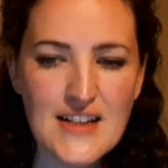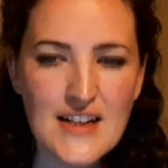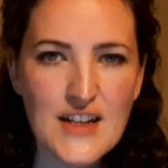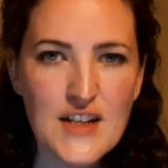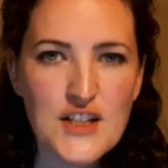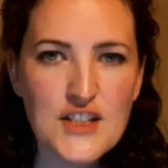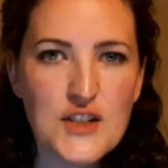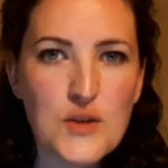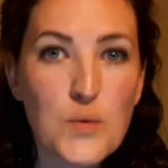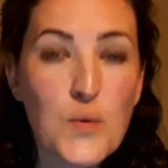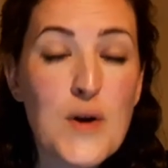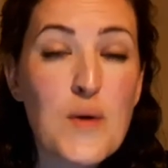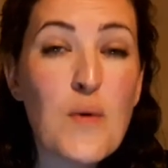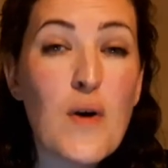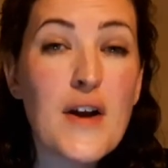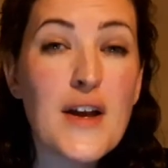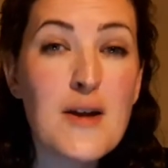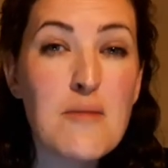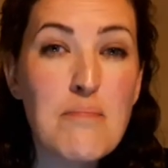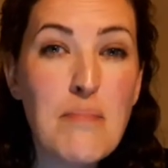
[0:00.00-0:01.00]
So we work
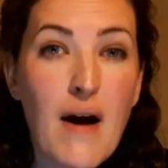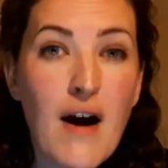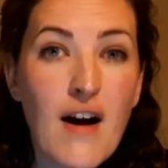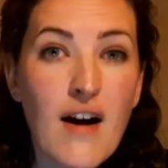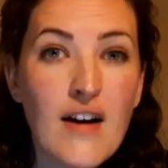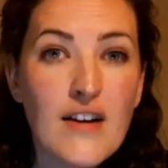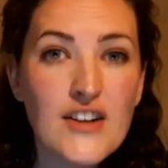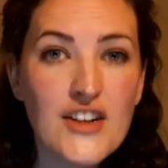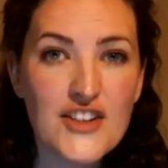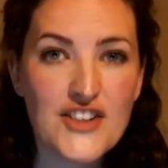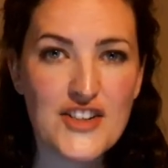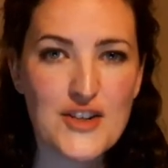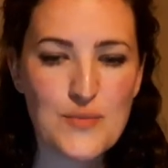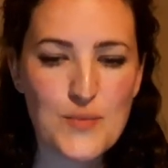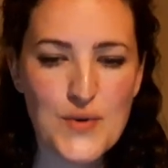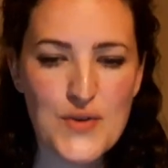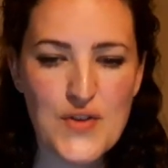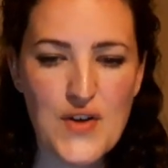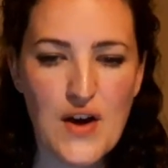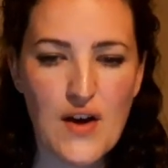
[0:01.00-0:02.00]
in partnership with
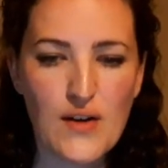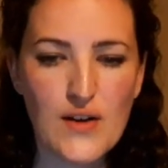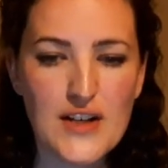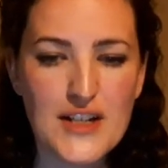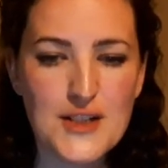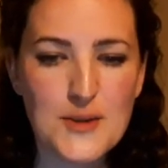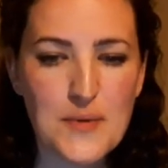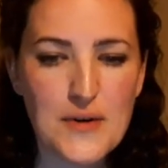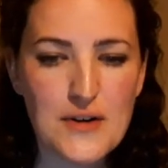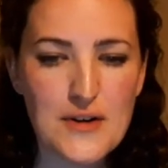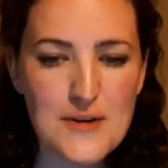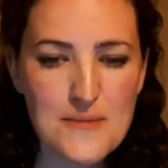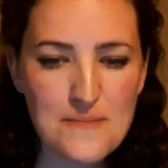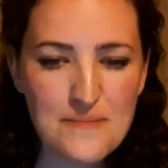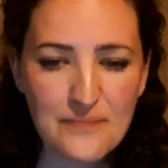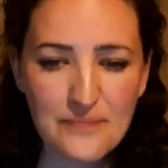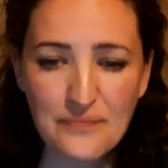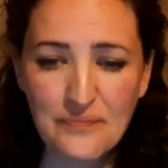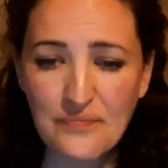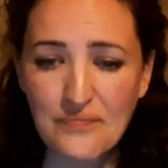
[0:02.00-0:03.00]
the Holy Spirit
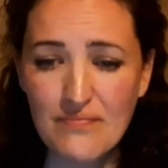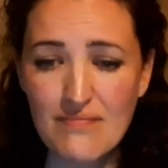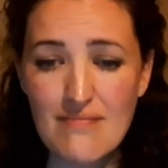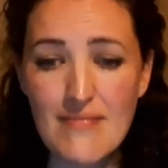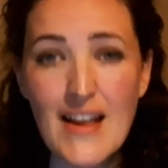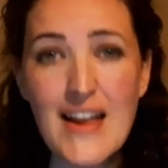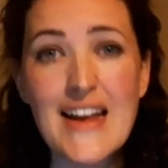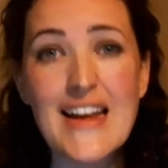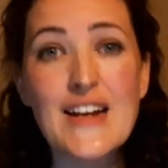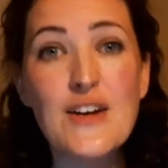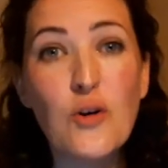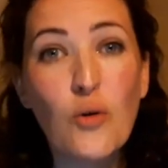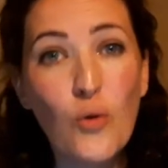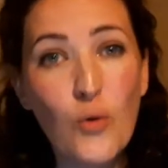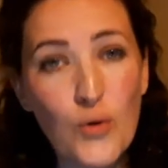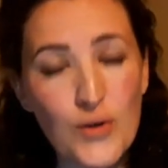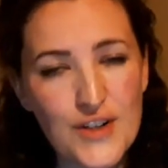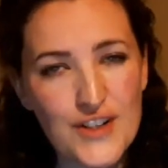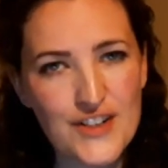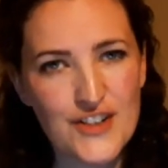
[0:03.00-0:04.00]
in
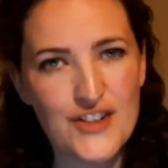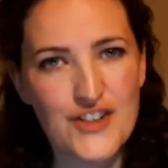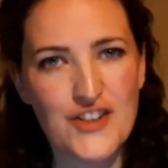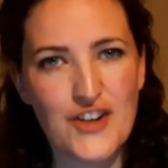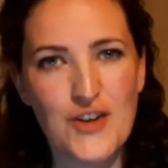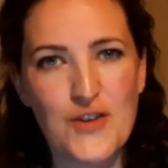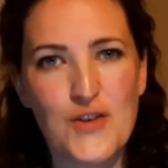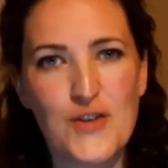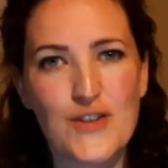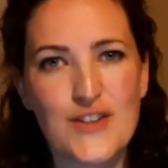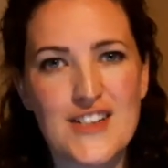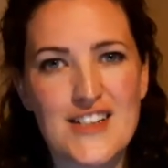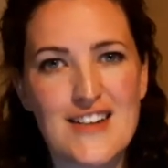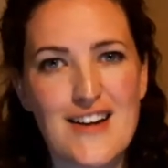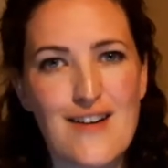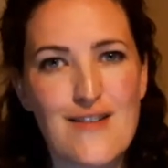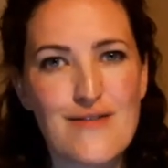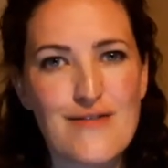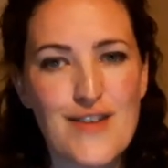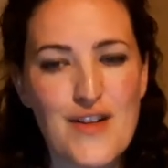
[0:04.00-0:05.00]
order to show God's
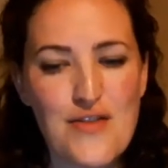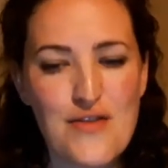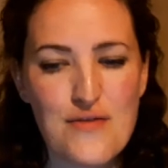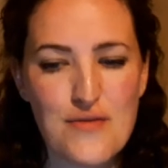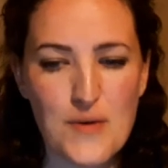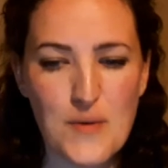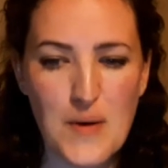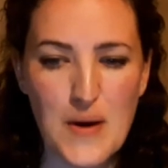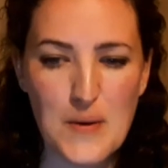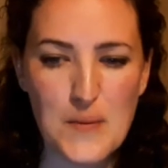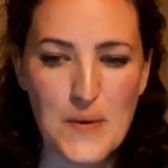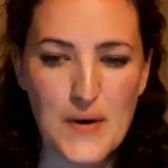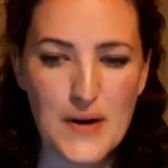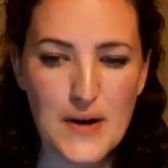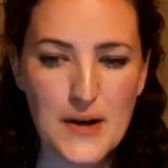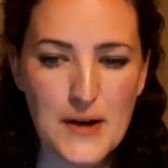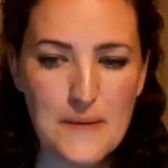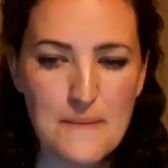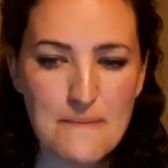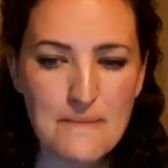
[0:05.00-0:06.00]
love through our work.
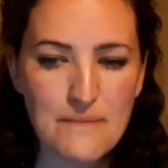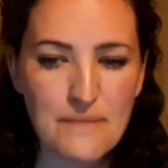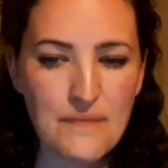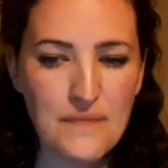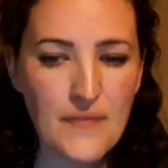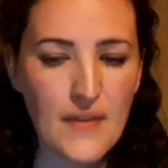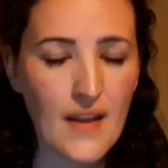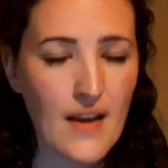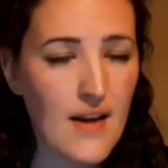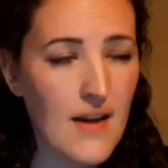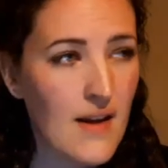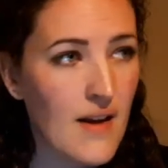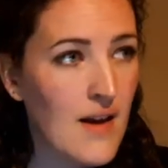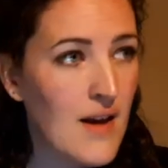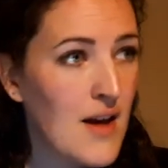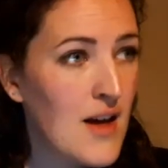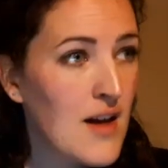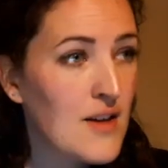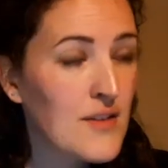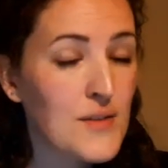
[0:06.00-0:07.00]

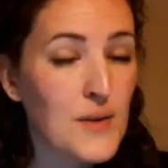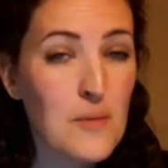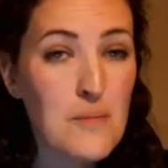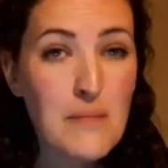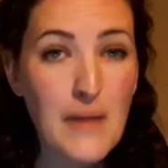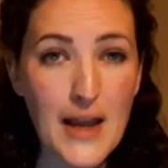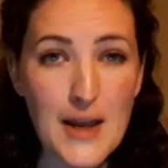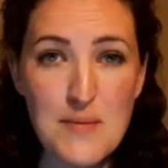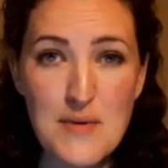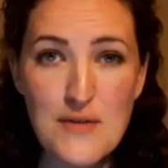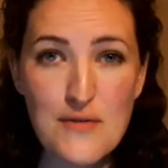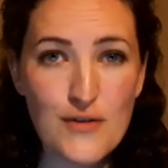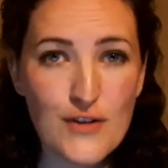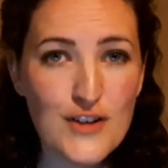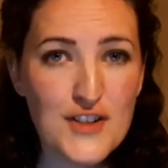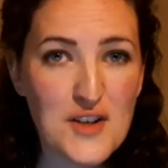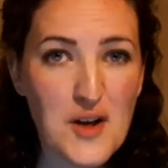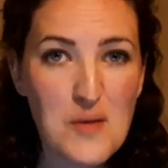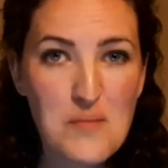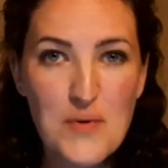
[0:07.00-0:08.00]
So maybe, for
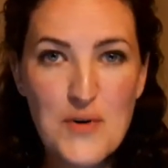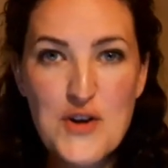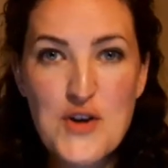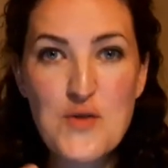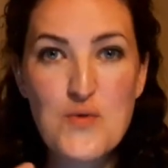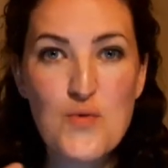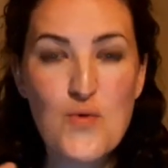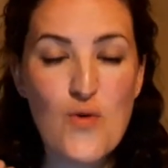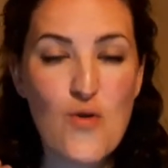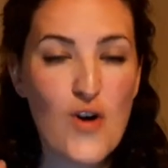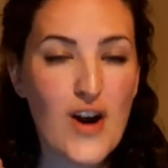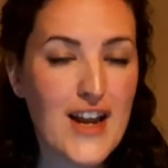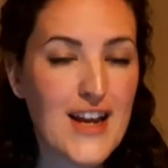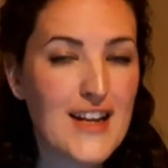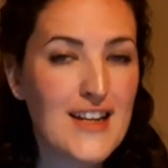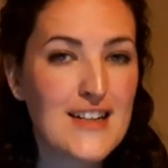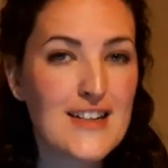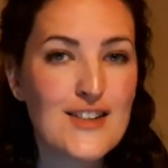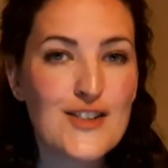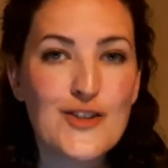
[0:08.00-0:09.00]
example, you walk
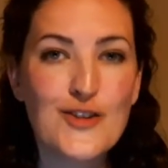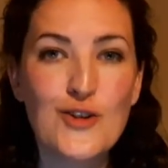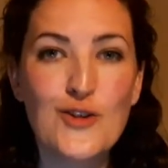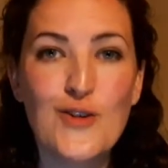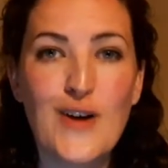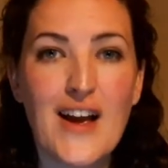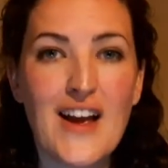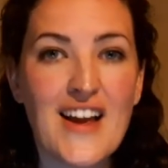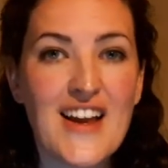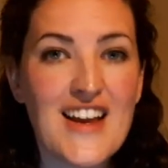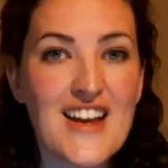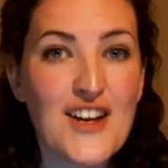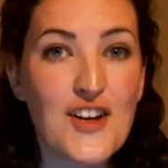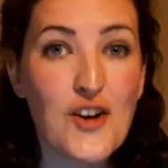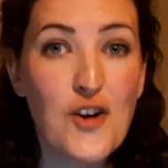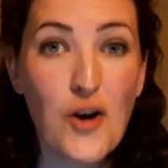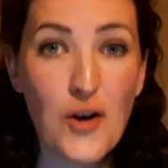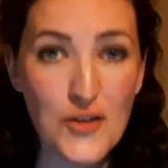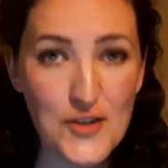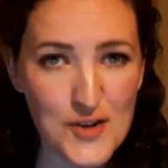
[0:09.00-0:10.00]
into a
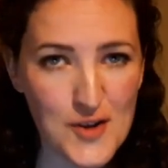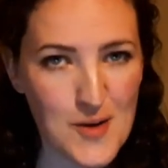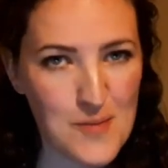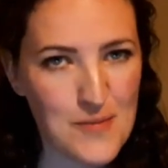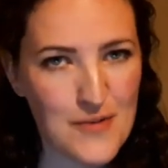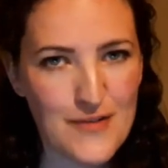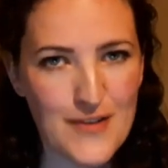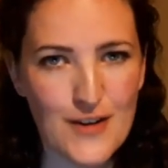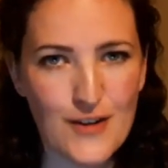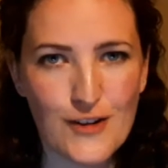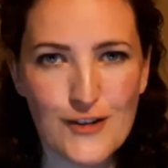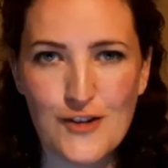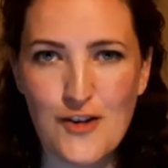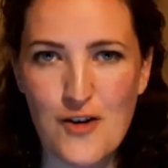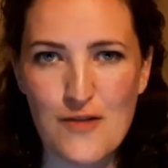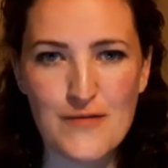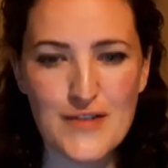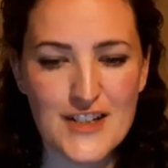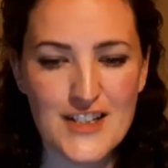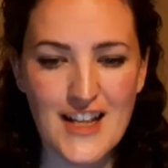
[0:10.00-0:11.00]
gossip-filled
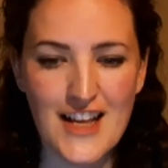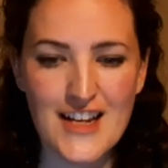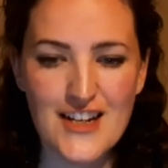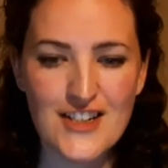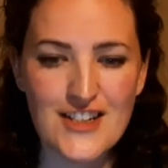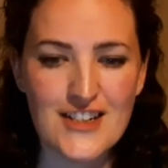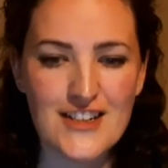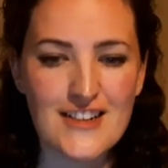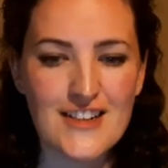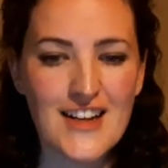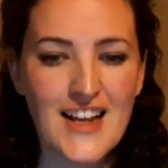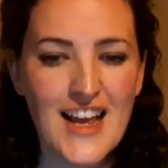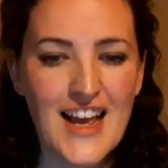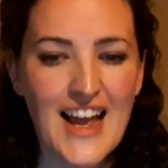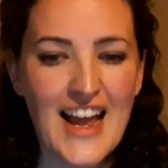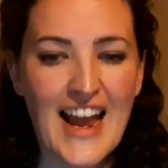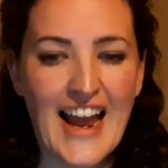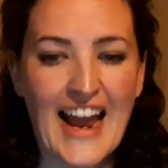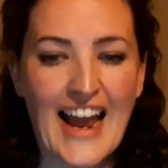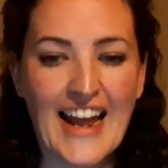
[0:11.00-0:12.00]
conversation
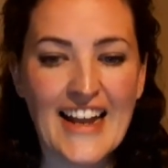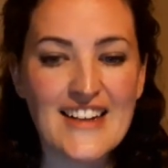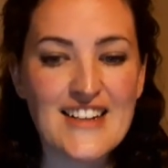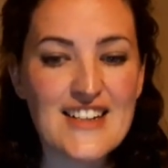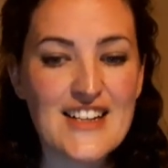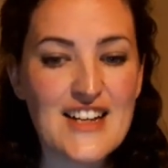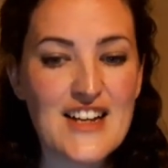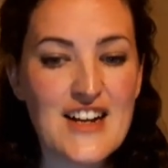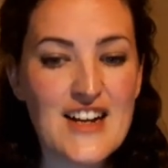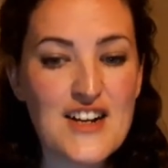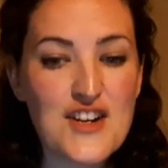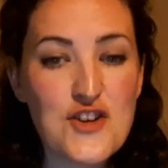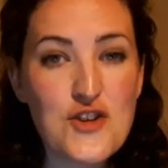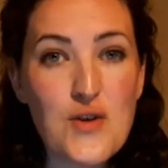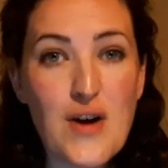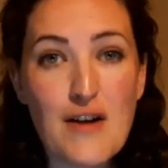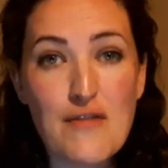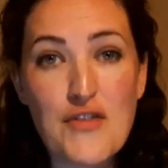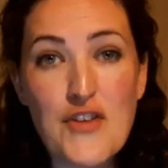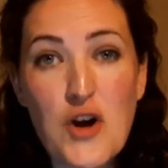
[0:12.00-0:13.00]
and you
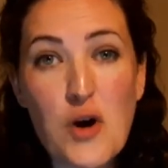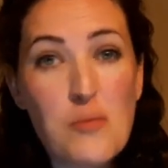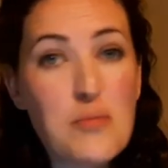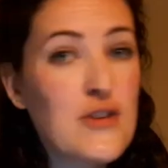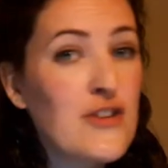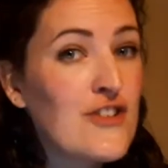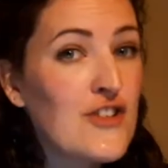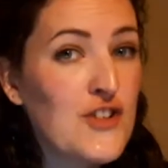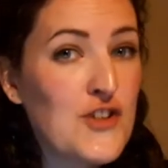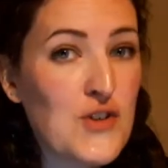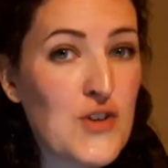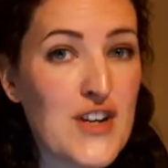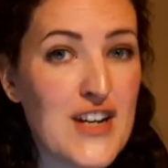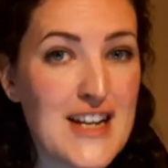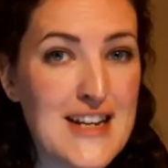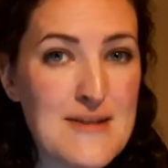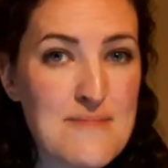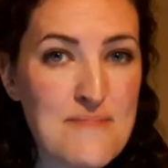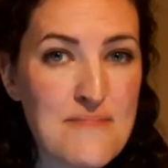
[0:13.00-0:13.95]
have the option to join in,